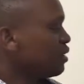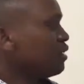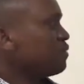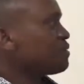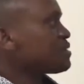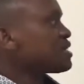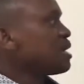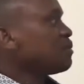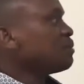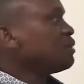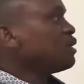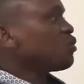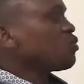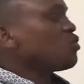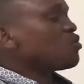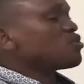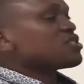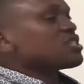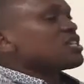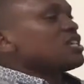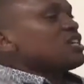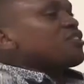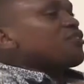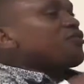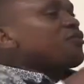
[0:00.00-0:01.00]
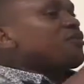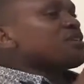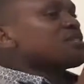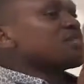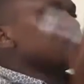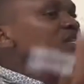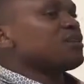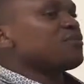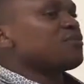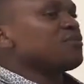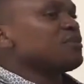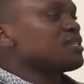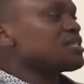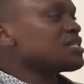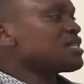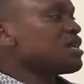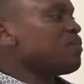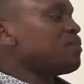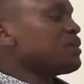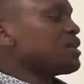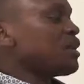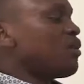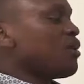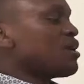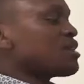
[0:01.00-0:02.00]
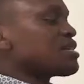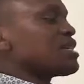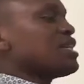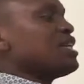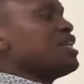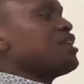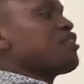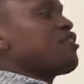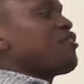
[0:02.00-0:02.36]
If something was increasing, this temperature was